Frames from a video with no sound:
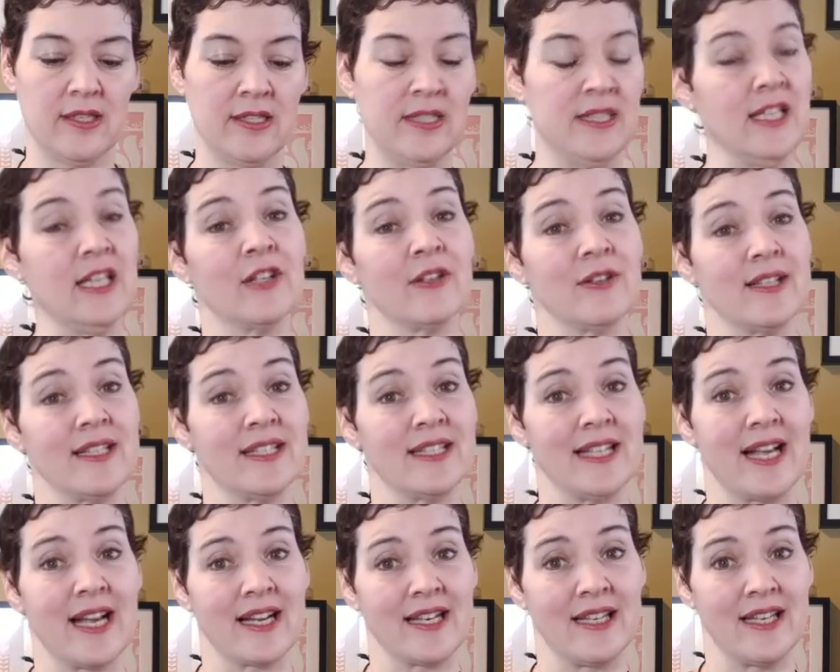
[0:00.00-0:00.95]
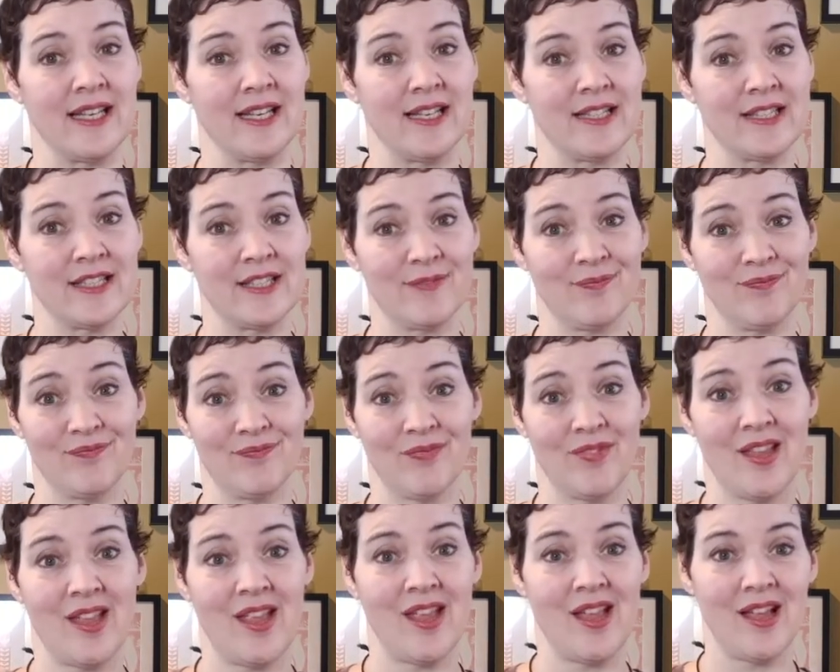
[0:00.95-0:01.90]
decrease techniques
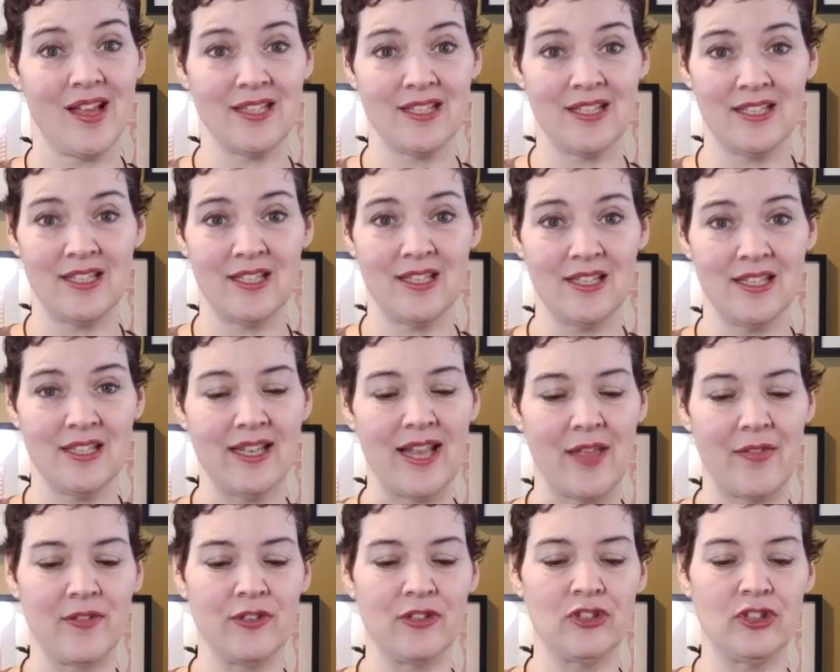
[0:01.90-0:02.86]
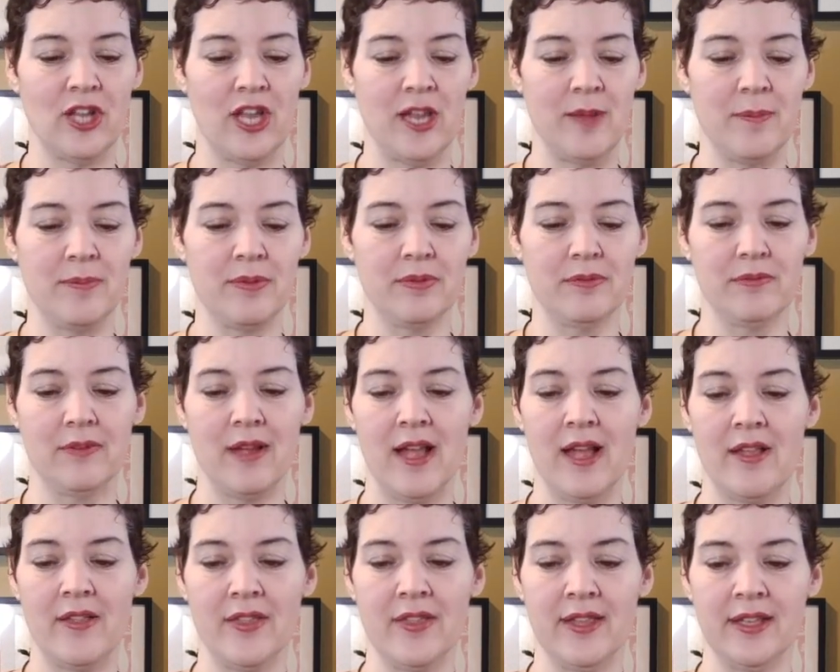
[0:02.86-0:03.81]
to get the shape
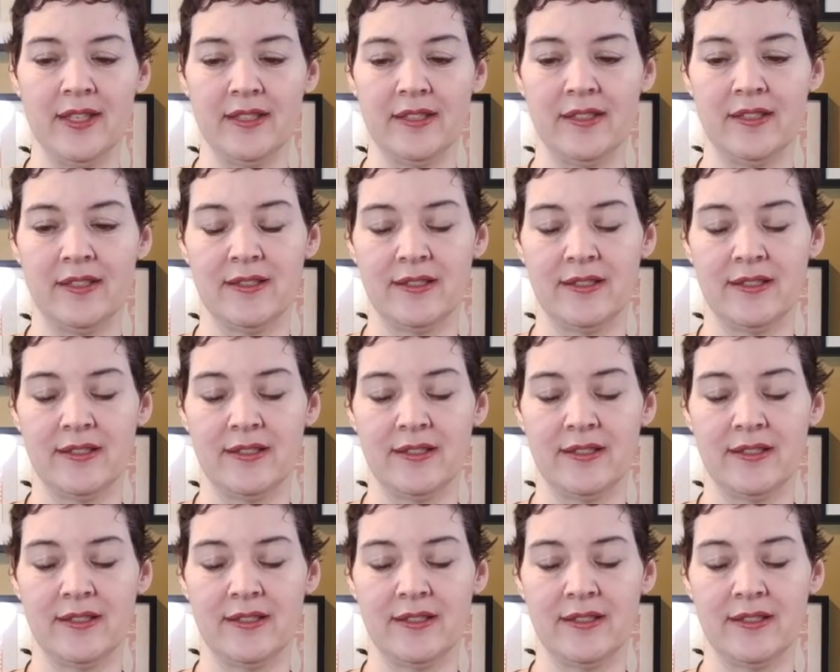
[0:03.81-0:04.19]
and the